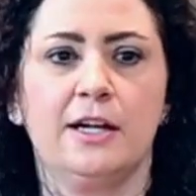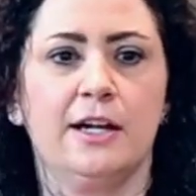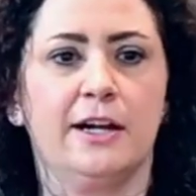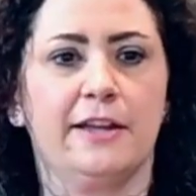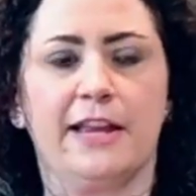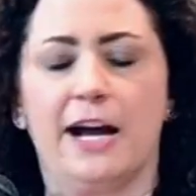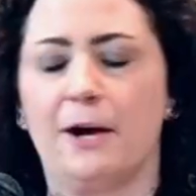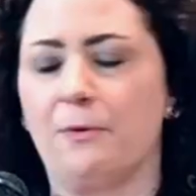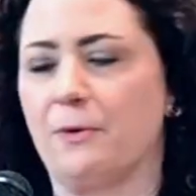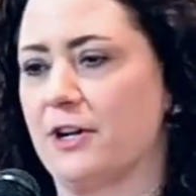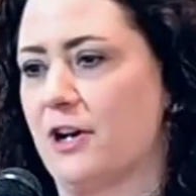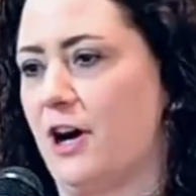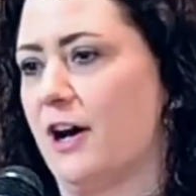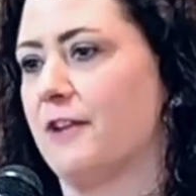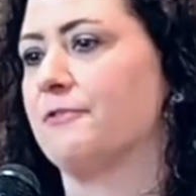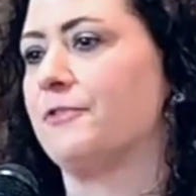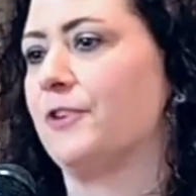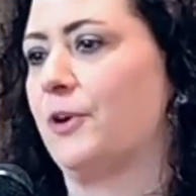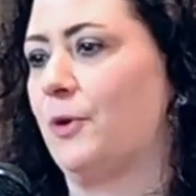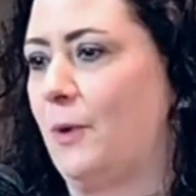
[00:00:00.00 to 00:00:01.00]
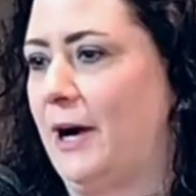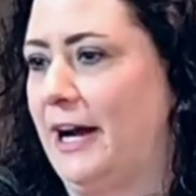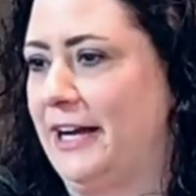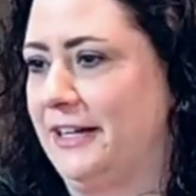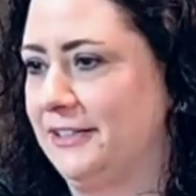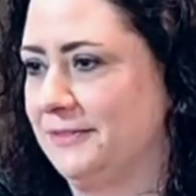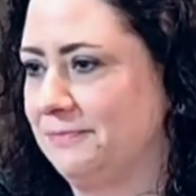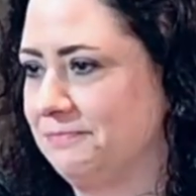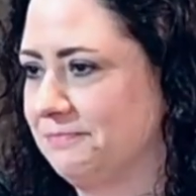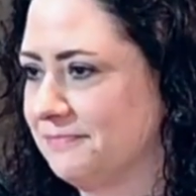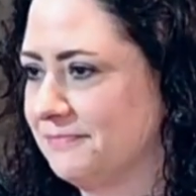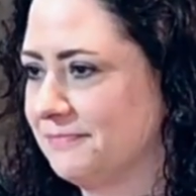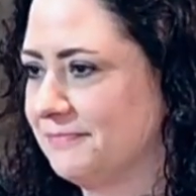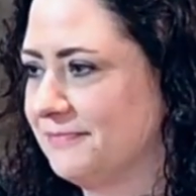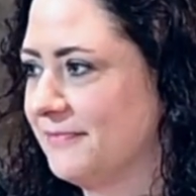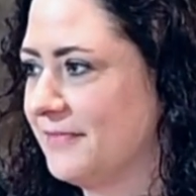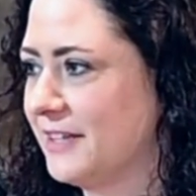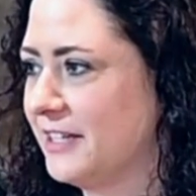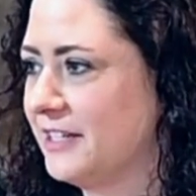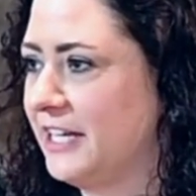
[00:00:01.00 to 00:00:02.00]
That went on for a while.
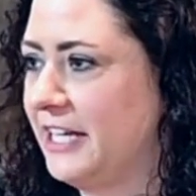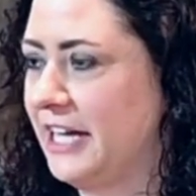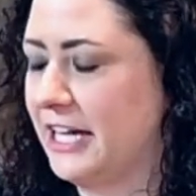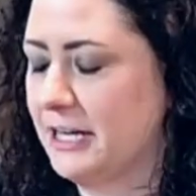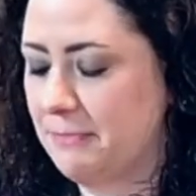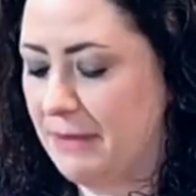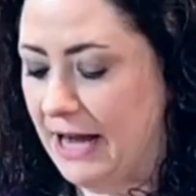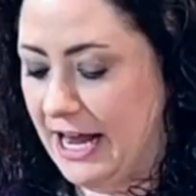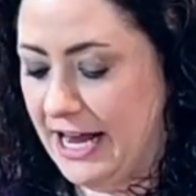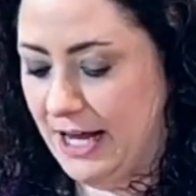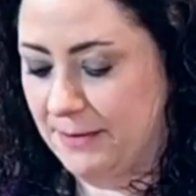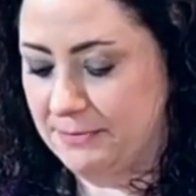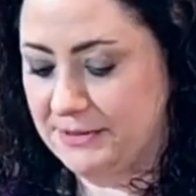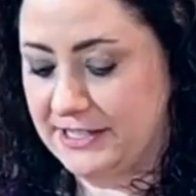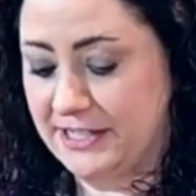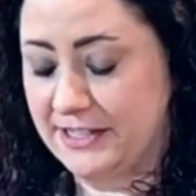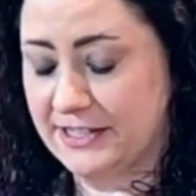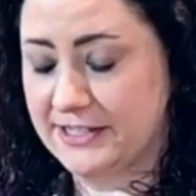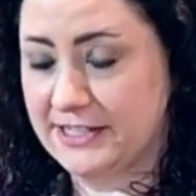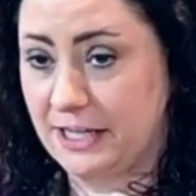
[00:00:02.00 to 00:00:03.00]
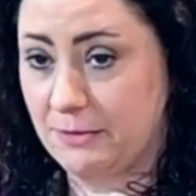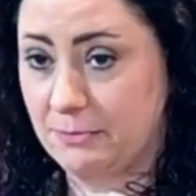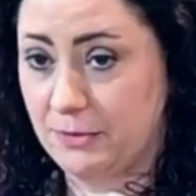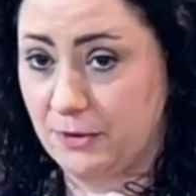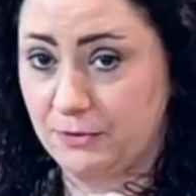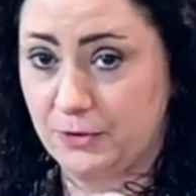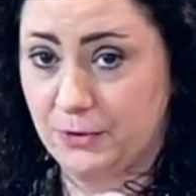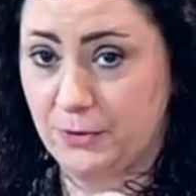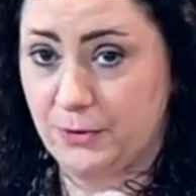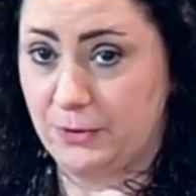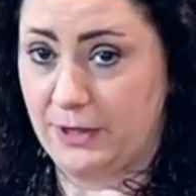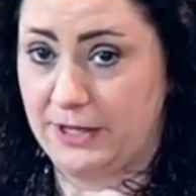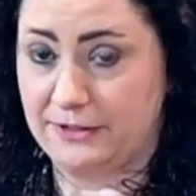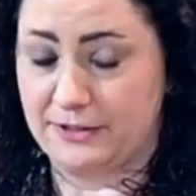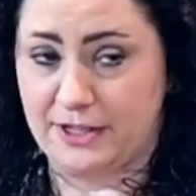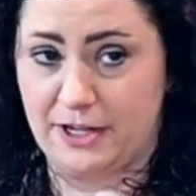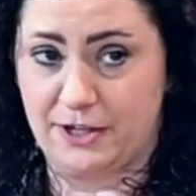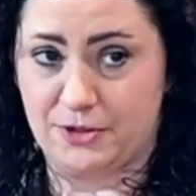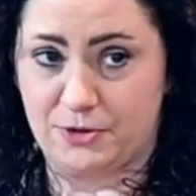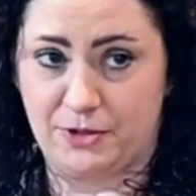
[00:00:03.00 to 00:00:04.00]
He had a biopsy. The sample flew throughout
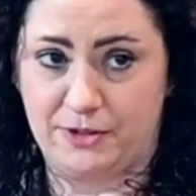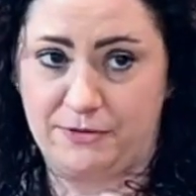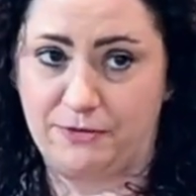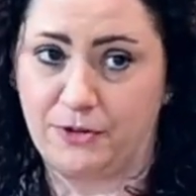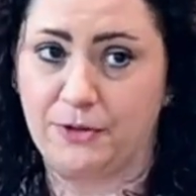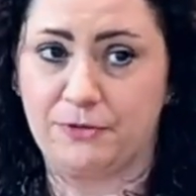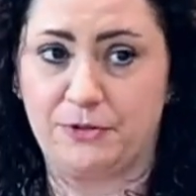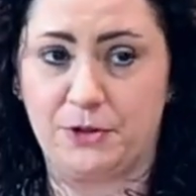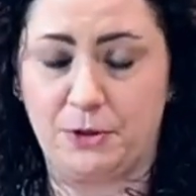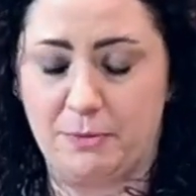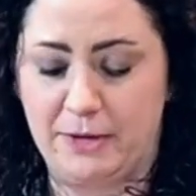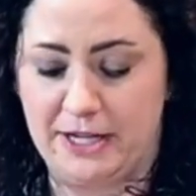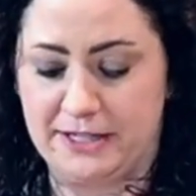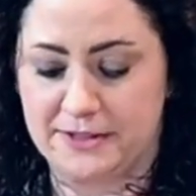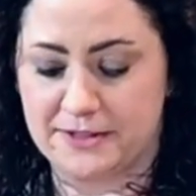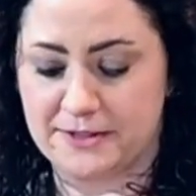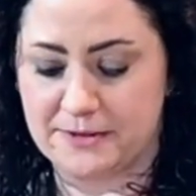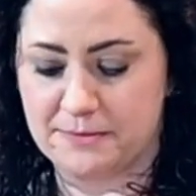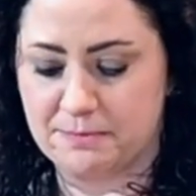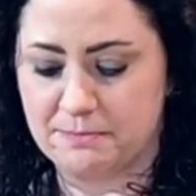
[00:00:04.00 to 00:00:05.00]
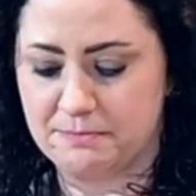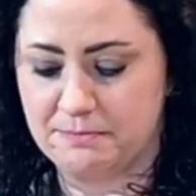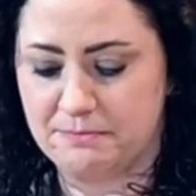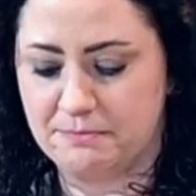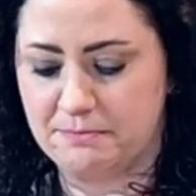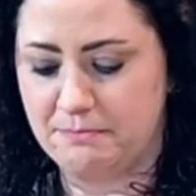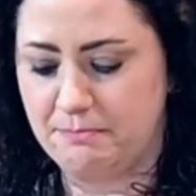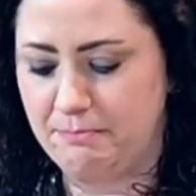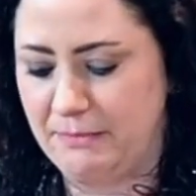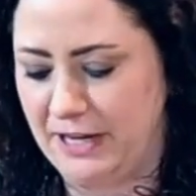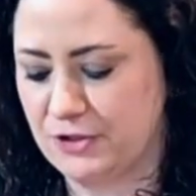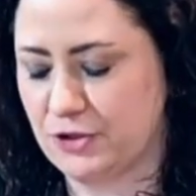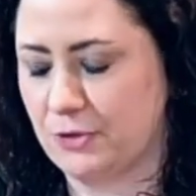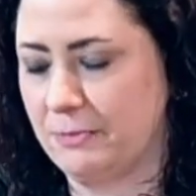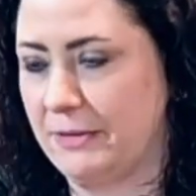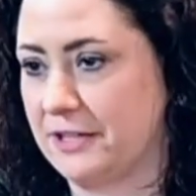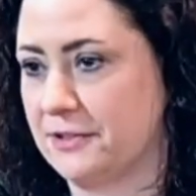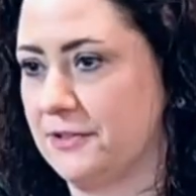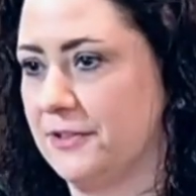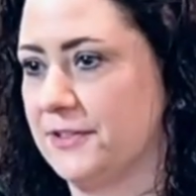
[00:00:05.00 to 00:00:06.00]
the country for a few months. Major
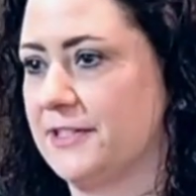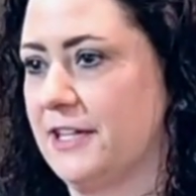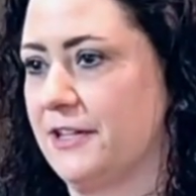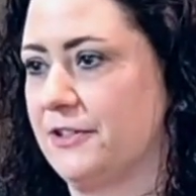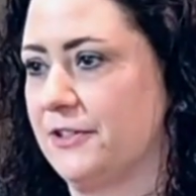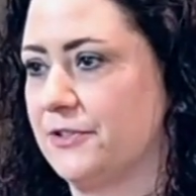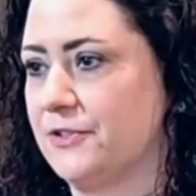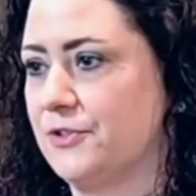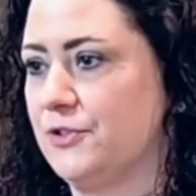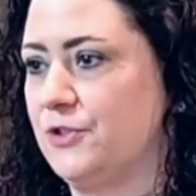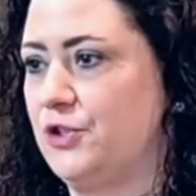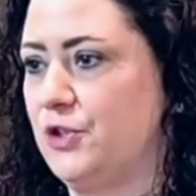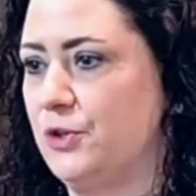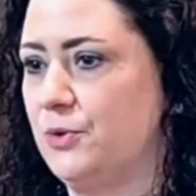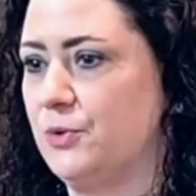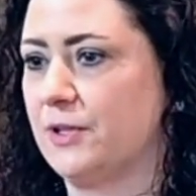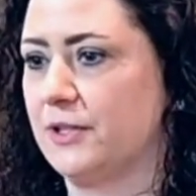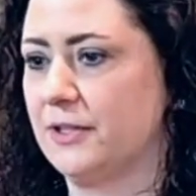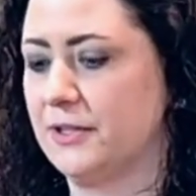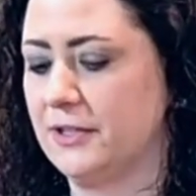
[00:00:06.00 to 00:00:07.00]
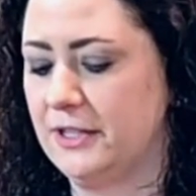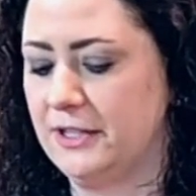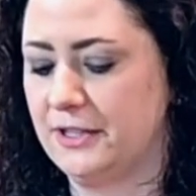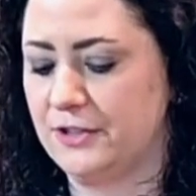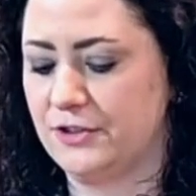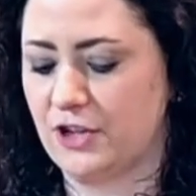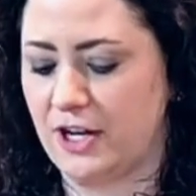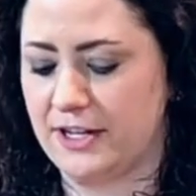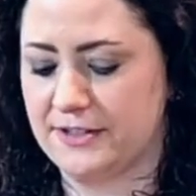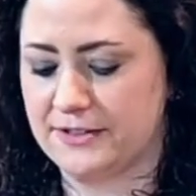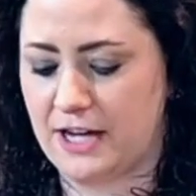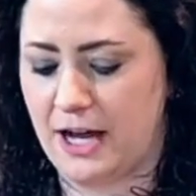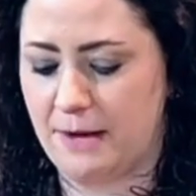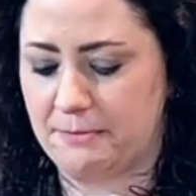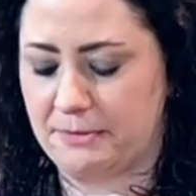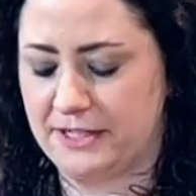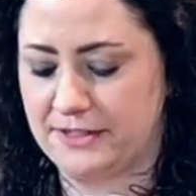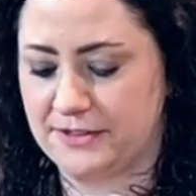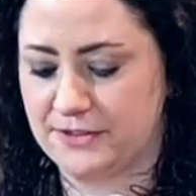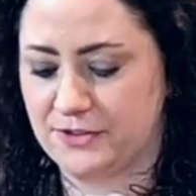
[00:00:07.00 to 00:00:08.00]
medical centers, Duke, Johns
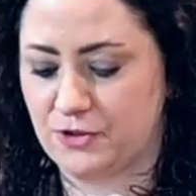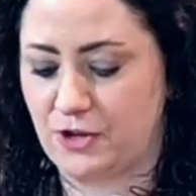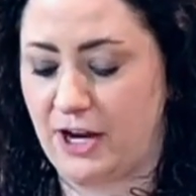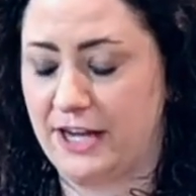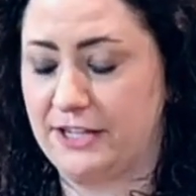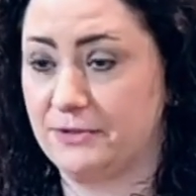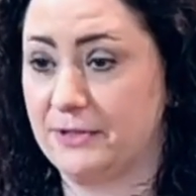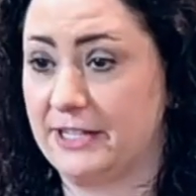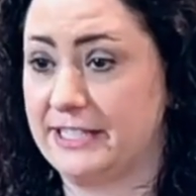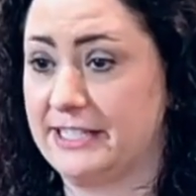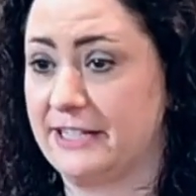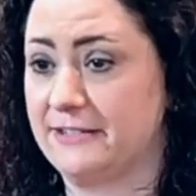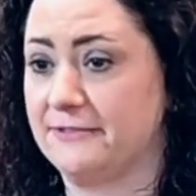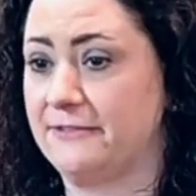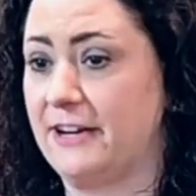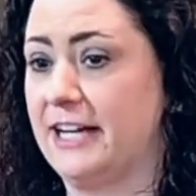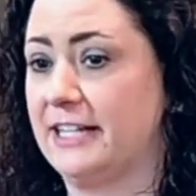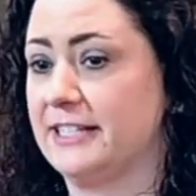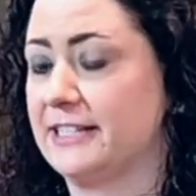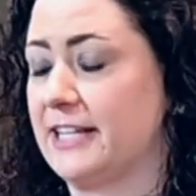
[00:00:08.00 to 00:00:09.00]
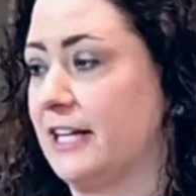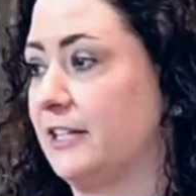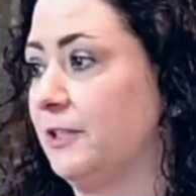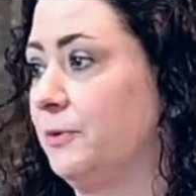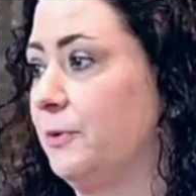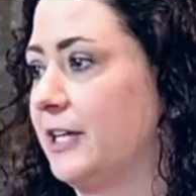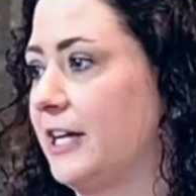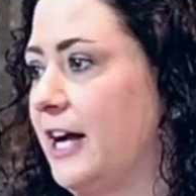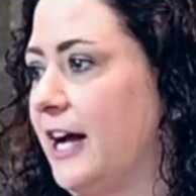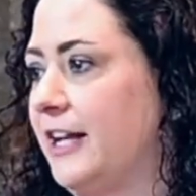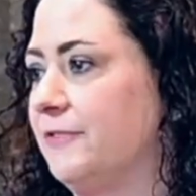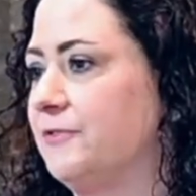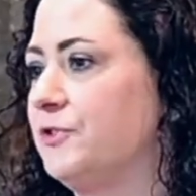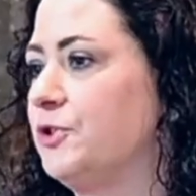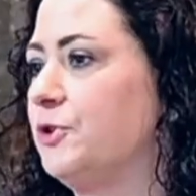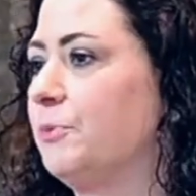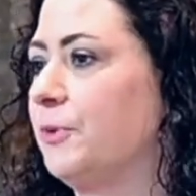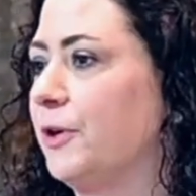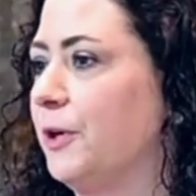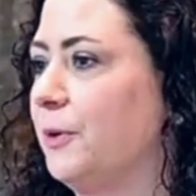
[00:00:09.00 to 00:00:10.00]
Hopkins, trying to identify exactly what kind of
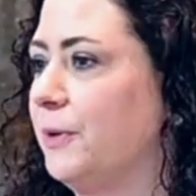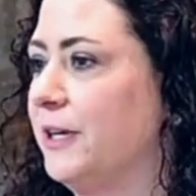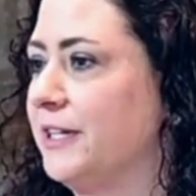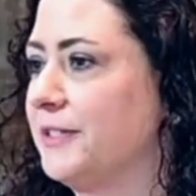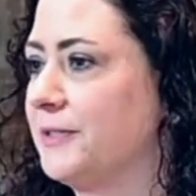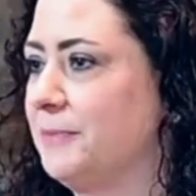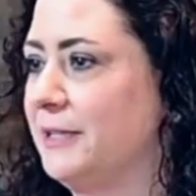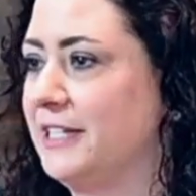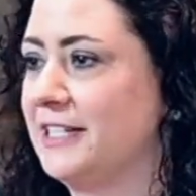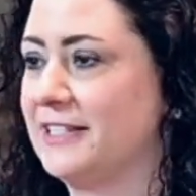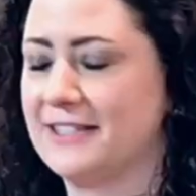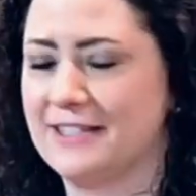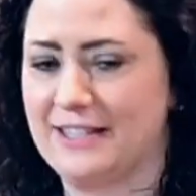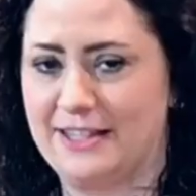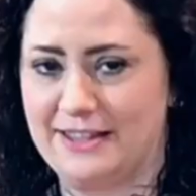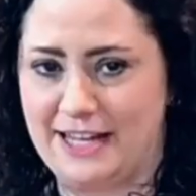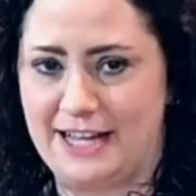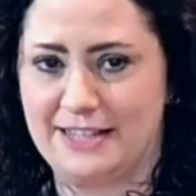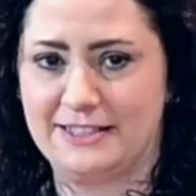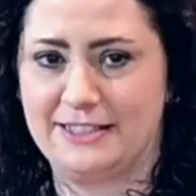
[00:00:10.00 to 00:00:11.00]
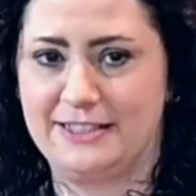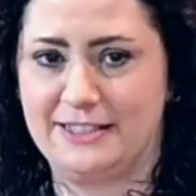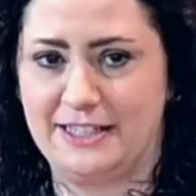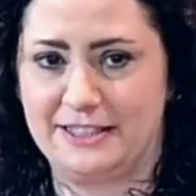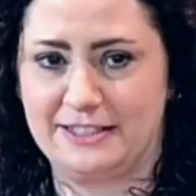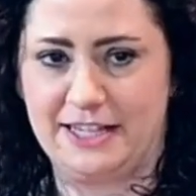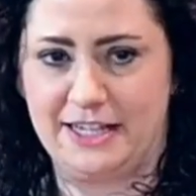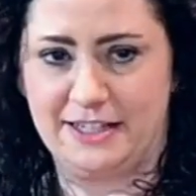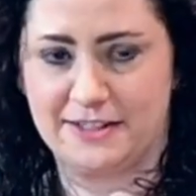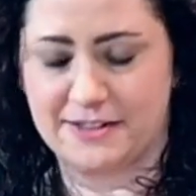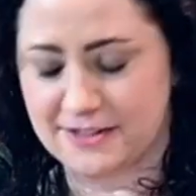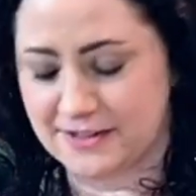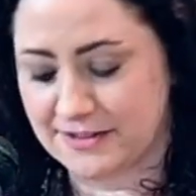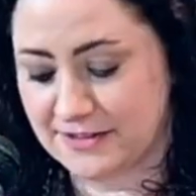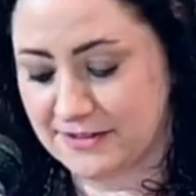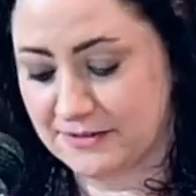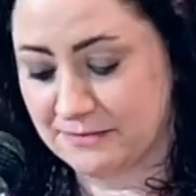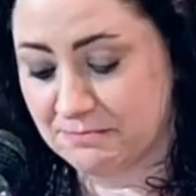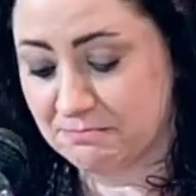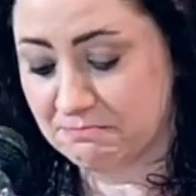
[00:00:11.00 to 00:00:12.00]
tumor it was, because then that
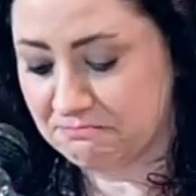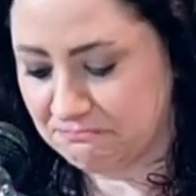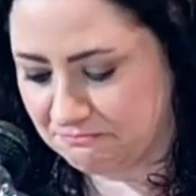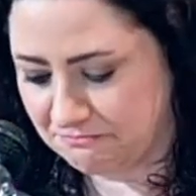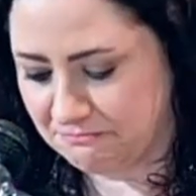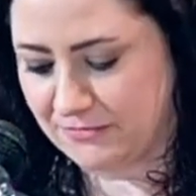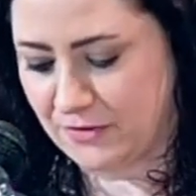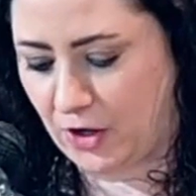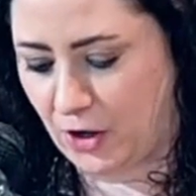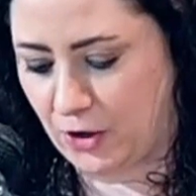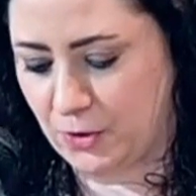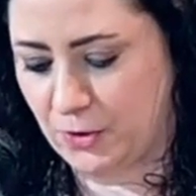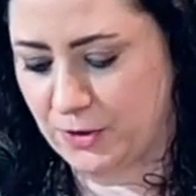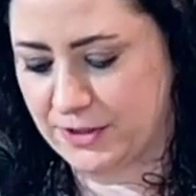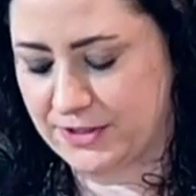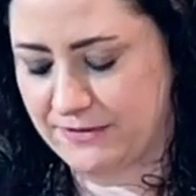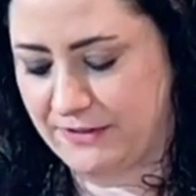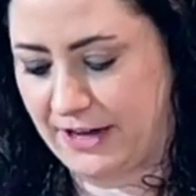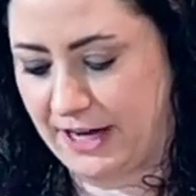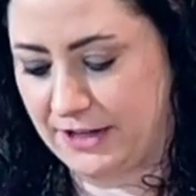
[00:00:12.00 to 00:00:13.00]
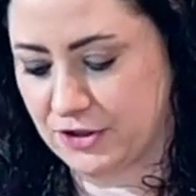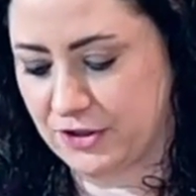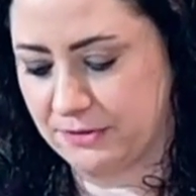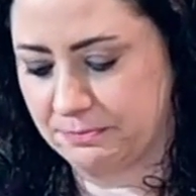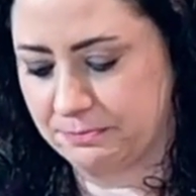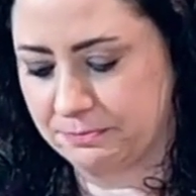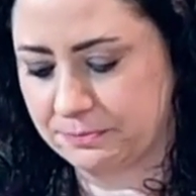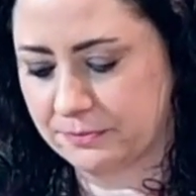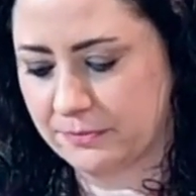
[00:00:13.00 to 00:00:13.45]
dictates our course of action.